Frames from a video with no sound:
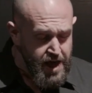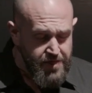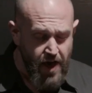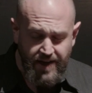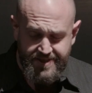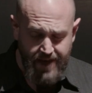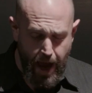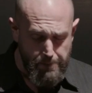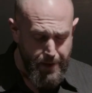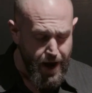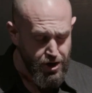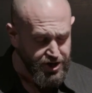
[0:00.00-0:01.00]
Thus I
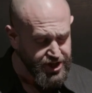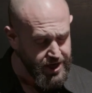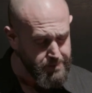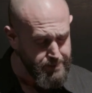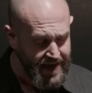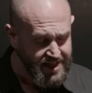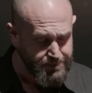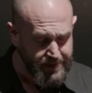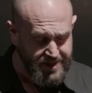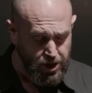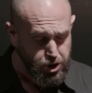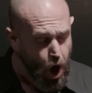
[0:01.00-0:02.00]
perish in
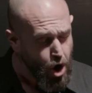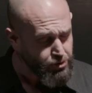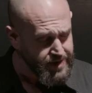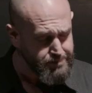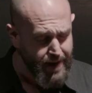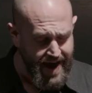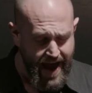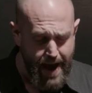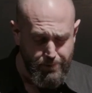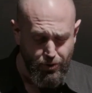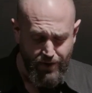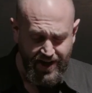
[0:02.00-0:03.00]
amazement, alone in my
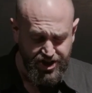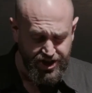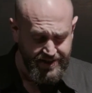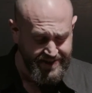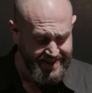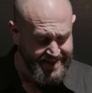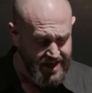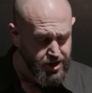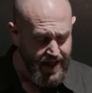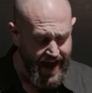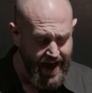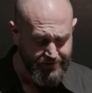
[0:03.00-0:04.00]
aberration, and
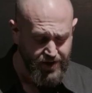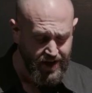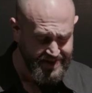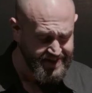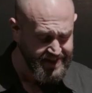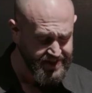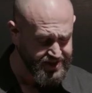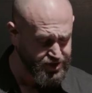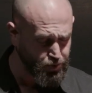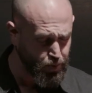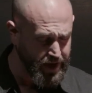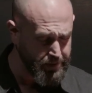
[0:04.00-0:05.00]
still I have not ceased
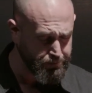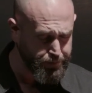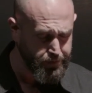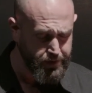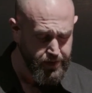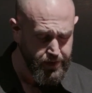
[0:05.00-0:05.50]
to weep.